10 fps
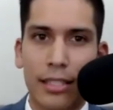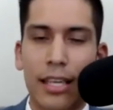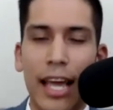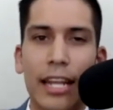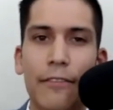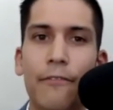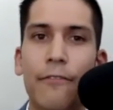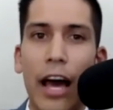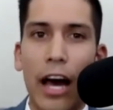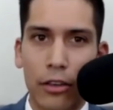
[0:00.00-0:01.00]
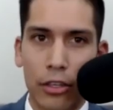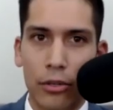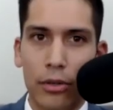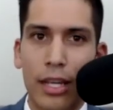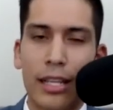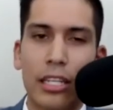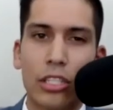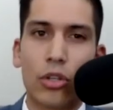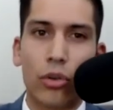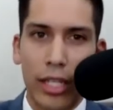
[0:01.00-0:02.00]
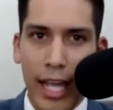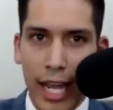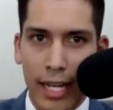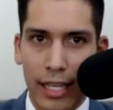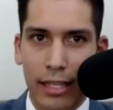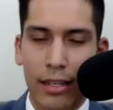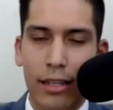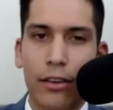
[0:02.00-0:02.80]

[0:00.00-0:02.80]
to any value that is created